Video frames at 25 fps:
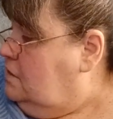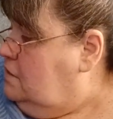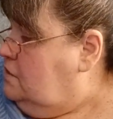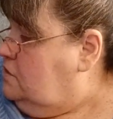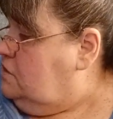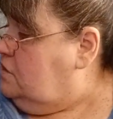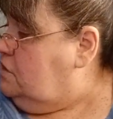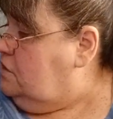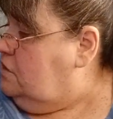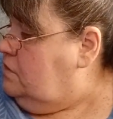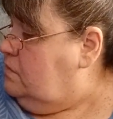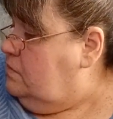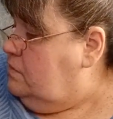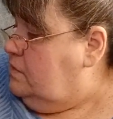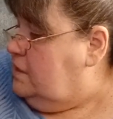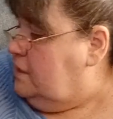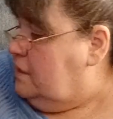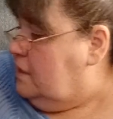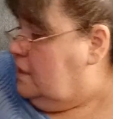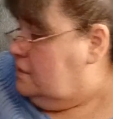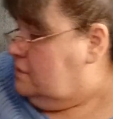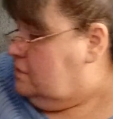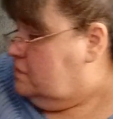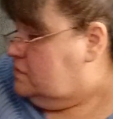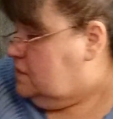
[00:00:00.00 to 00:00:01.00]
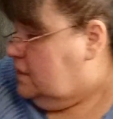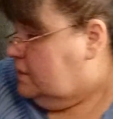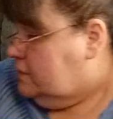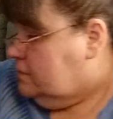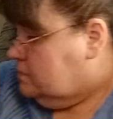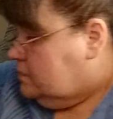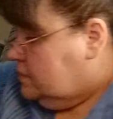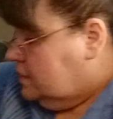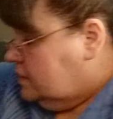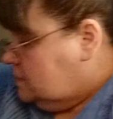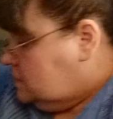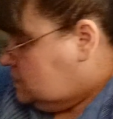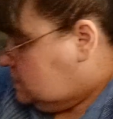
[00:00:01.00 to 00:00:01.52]
too when I got those other
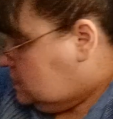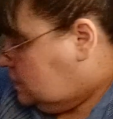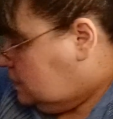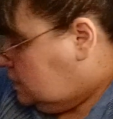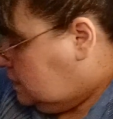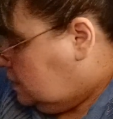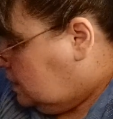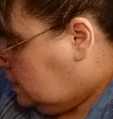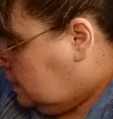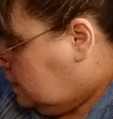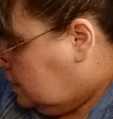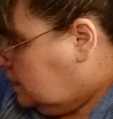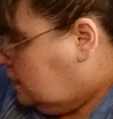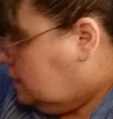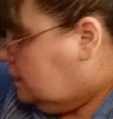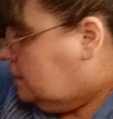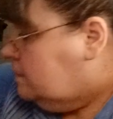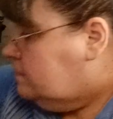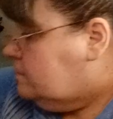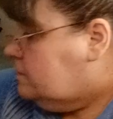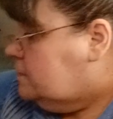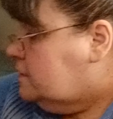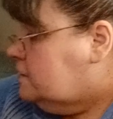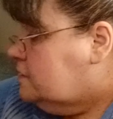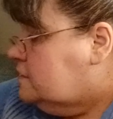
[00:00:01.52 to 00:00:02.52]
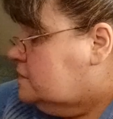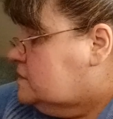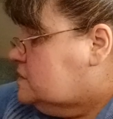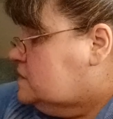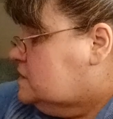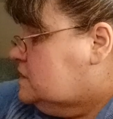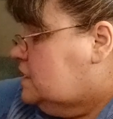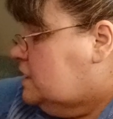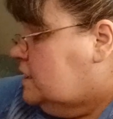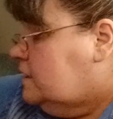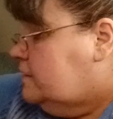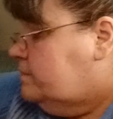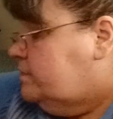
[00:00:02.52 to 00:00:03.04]
ones. Let's
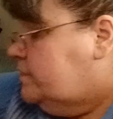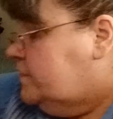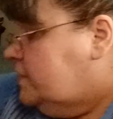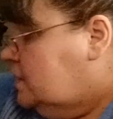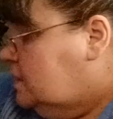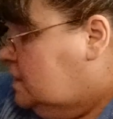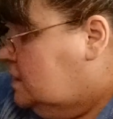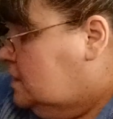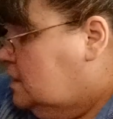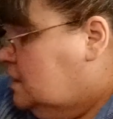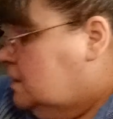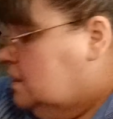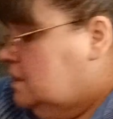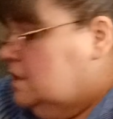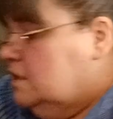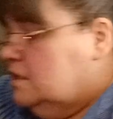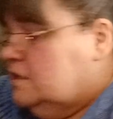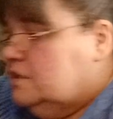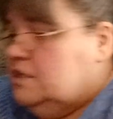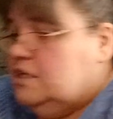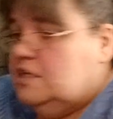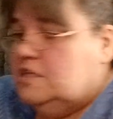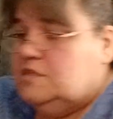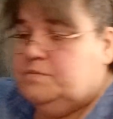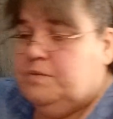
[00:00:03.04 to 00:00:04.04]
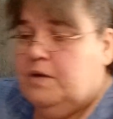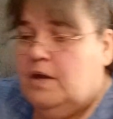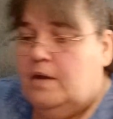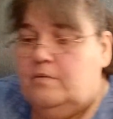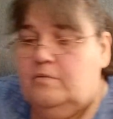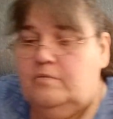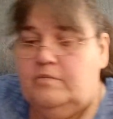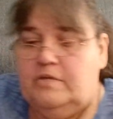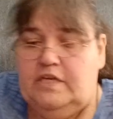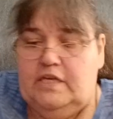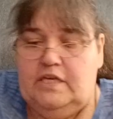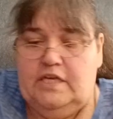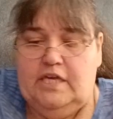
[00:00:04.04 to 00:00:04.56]
see. These
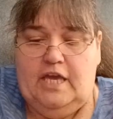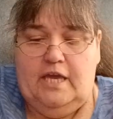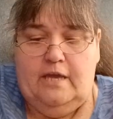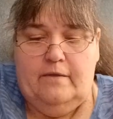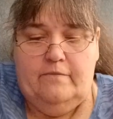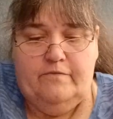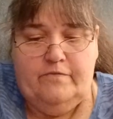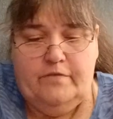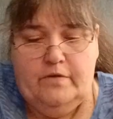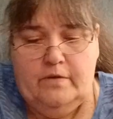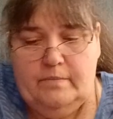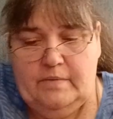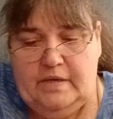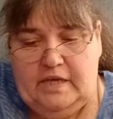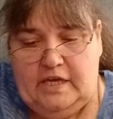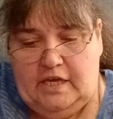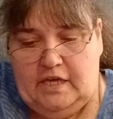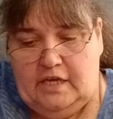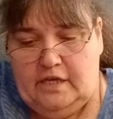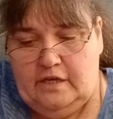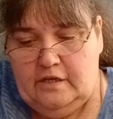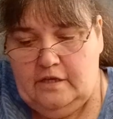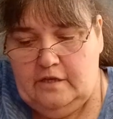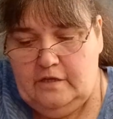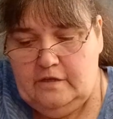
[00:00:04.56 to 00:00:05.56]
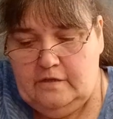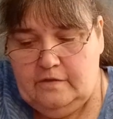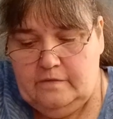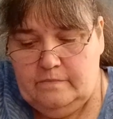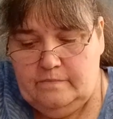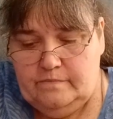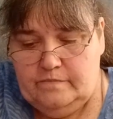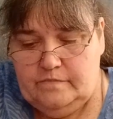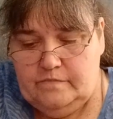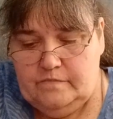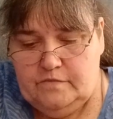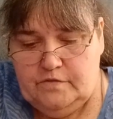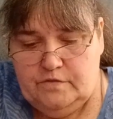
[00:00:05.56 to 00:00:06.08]
probably came from a
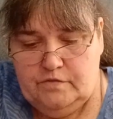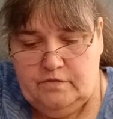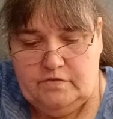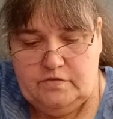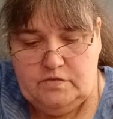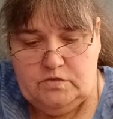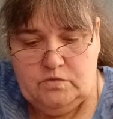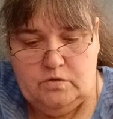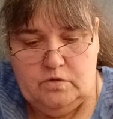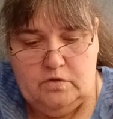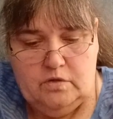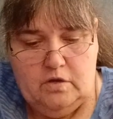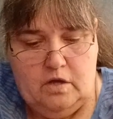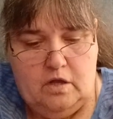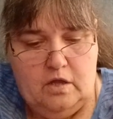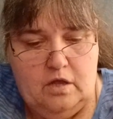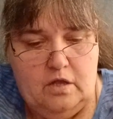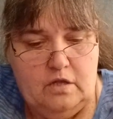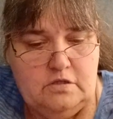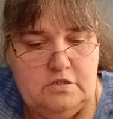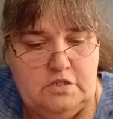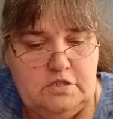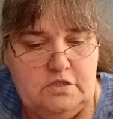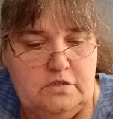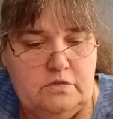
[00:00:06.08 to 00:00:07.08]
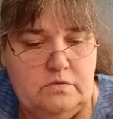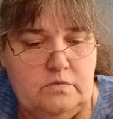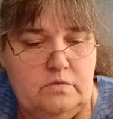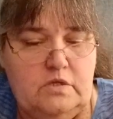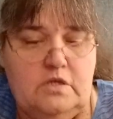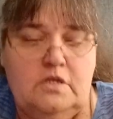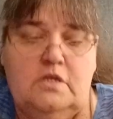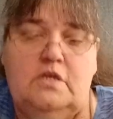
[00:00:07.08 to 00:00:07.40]
thrift store haul too,